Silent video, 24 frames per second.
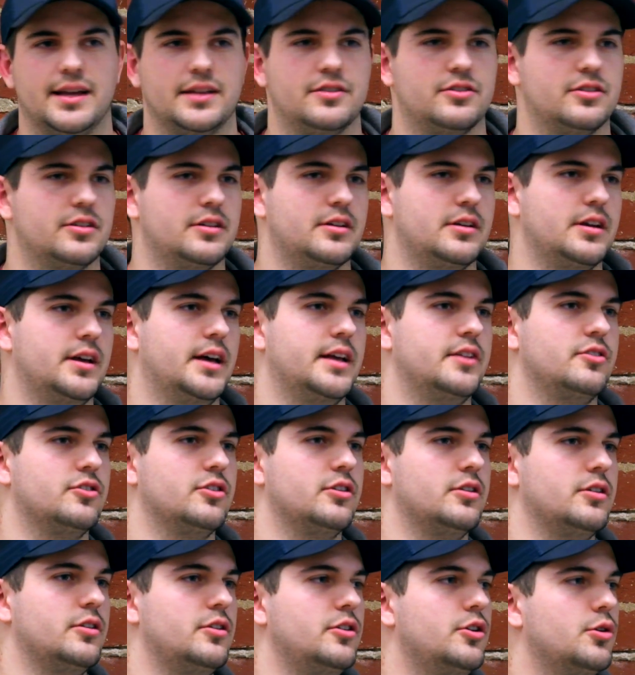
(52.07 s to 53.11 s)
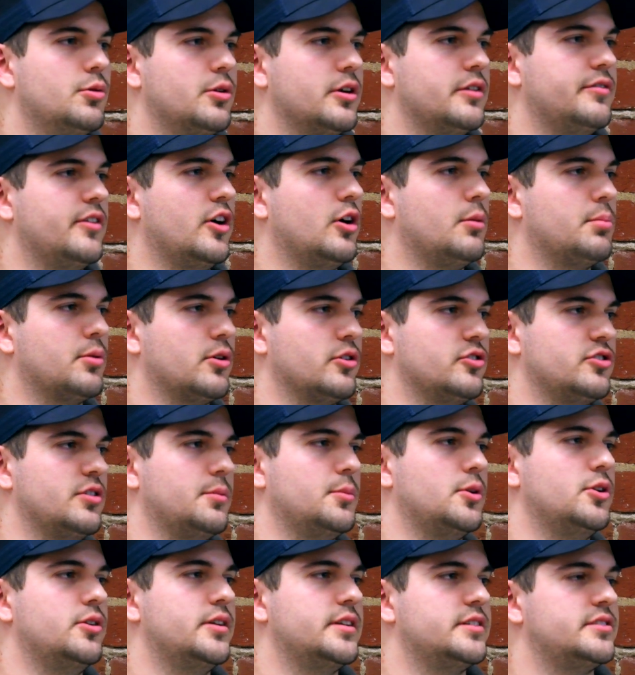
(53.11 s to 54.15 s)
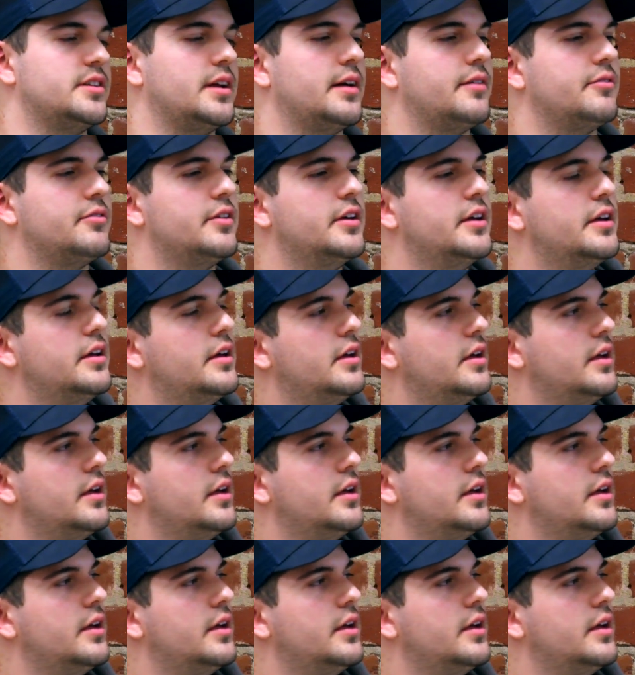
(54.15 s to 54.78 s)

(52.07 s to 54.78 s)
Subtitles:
as a newer developer or someone who doesn't have